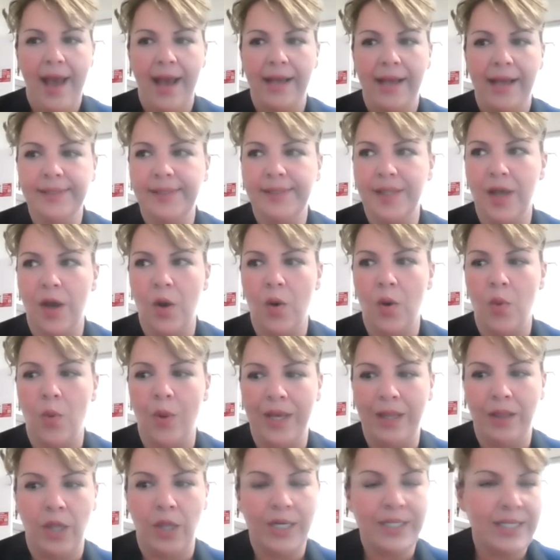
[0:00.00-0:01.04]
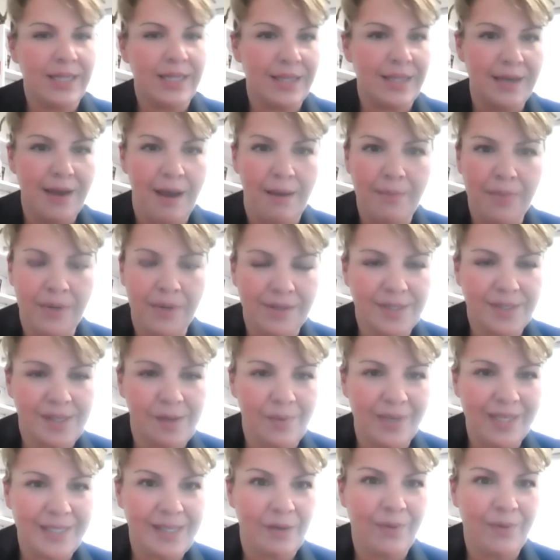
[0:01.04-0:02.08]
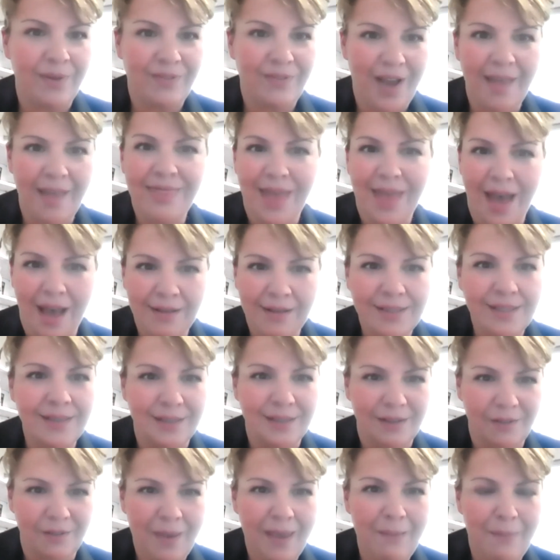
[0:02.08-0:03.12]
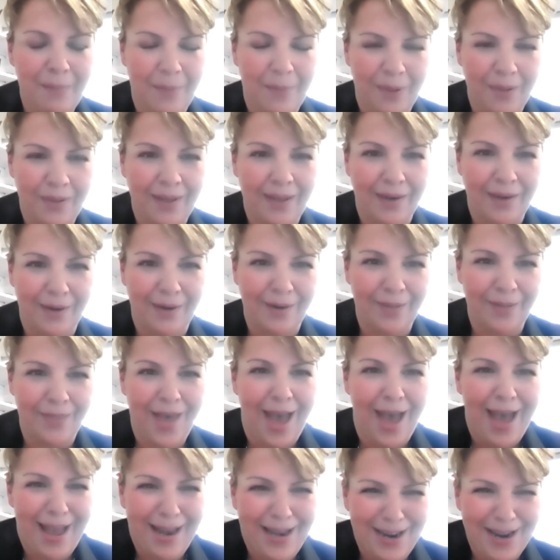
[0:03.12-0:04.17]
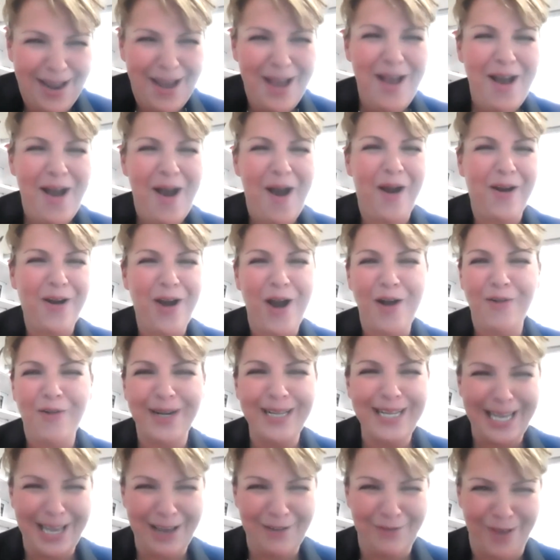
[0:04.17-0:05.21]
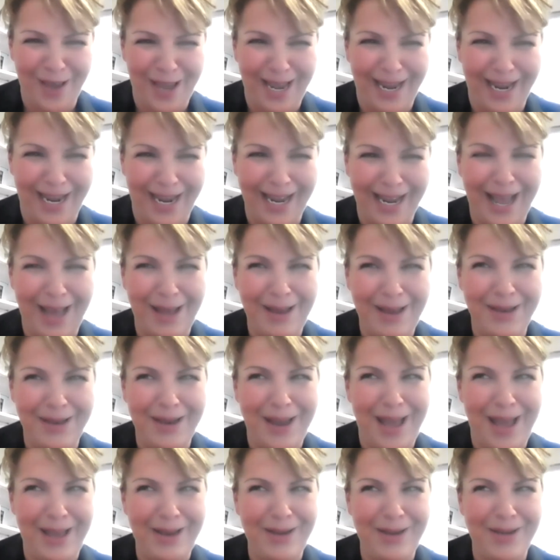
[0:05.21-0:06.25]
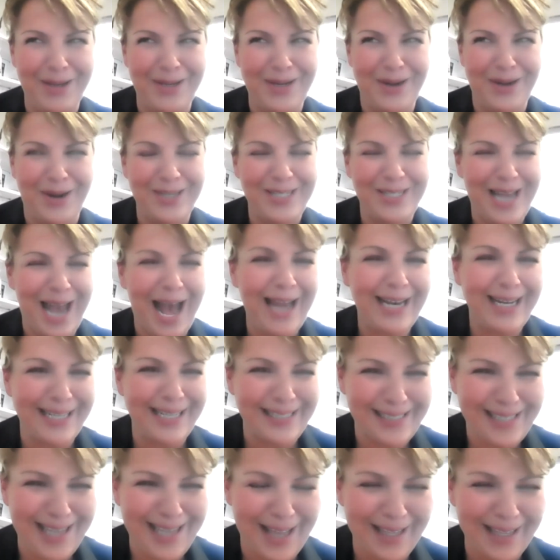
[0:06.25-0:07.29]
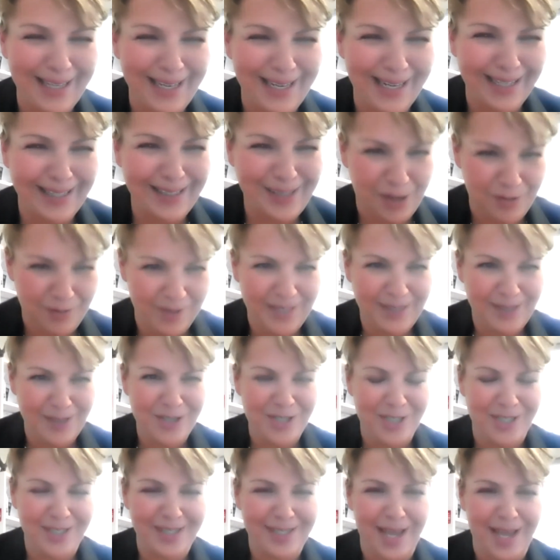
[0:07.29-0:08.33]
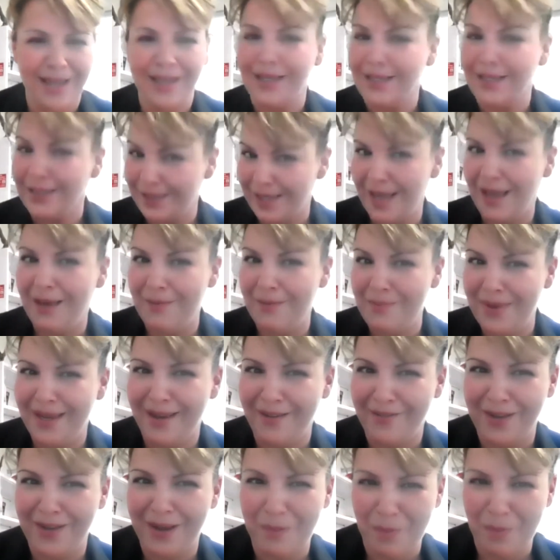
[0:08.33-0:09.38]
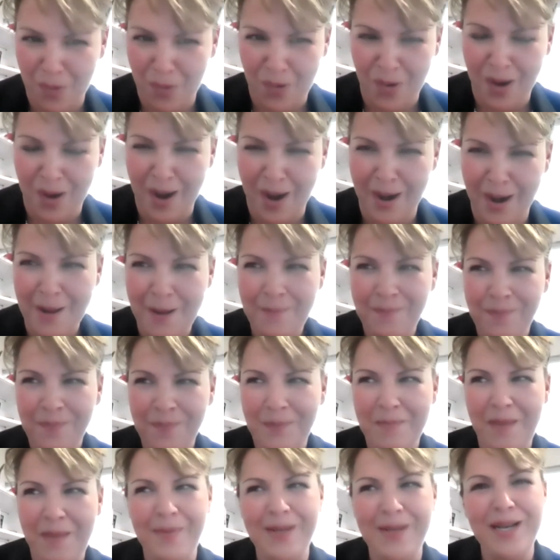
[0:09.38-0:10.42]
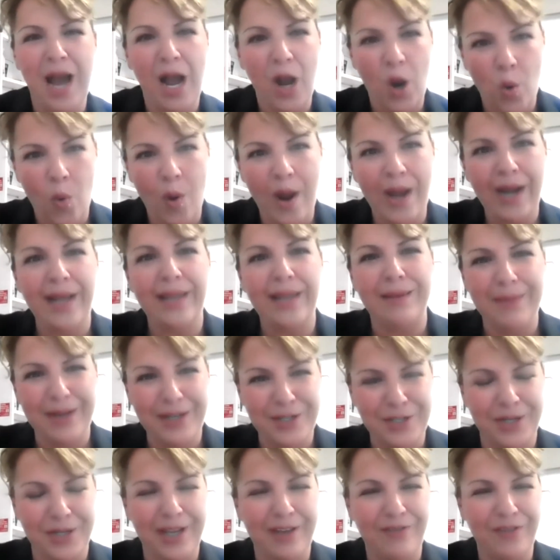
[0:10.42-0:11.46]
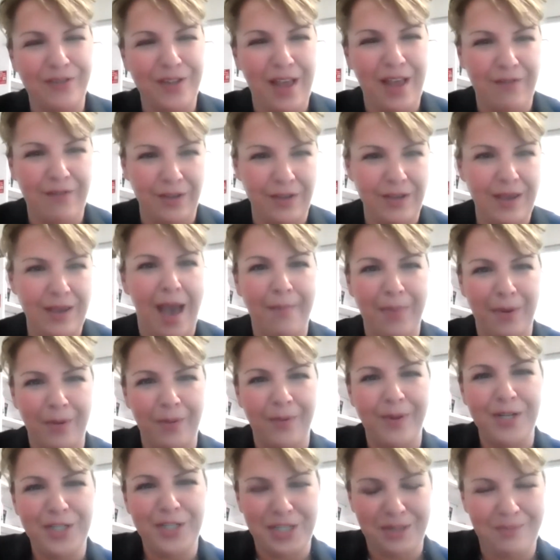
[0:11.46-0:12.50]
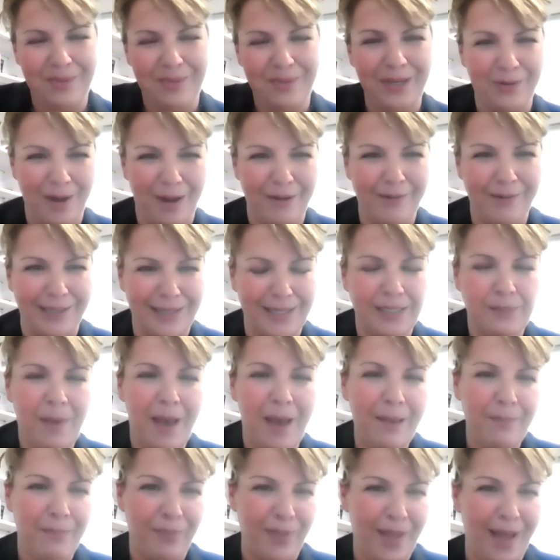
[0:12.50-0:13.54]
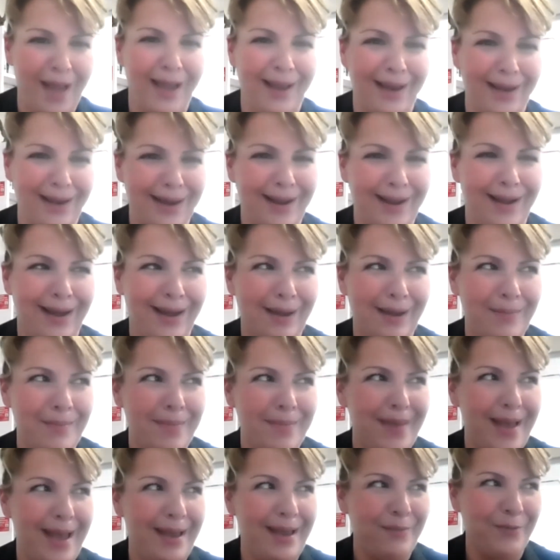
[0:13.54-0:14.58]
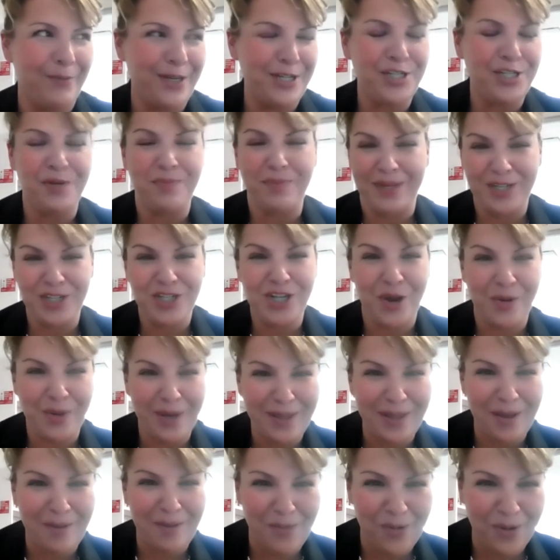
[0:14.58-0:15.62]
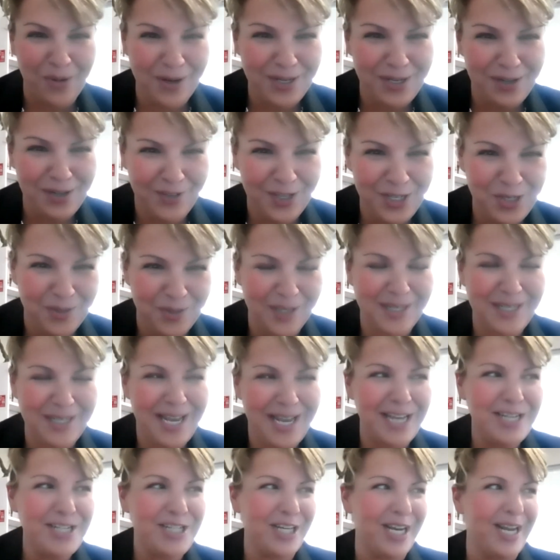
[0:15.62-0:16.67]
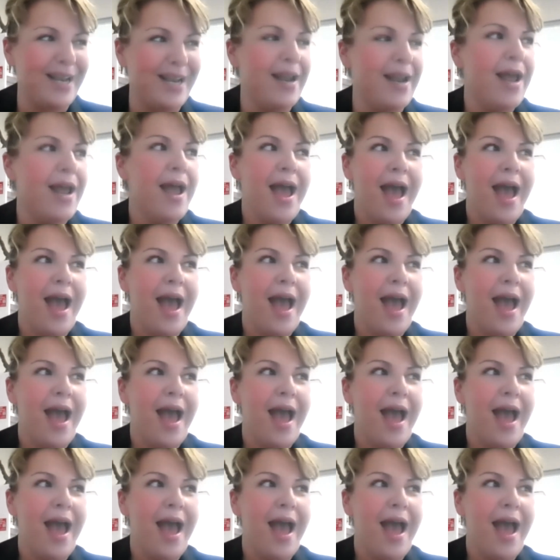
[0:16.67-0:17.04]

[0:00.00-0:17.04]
And so we looked at the numbers and we said, we've got thousands of people here that are already giving, and our data is telling us, our research is telling us they can be giving more. Maybe not quite at the major gift level yet, but we should be growing this pipeline, and we should be showing them more individual attention.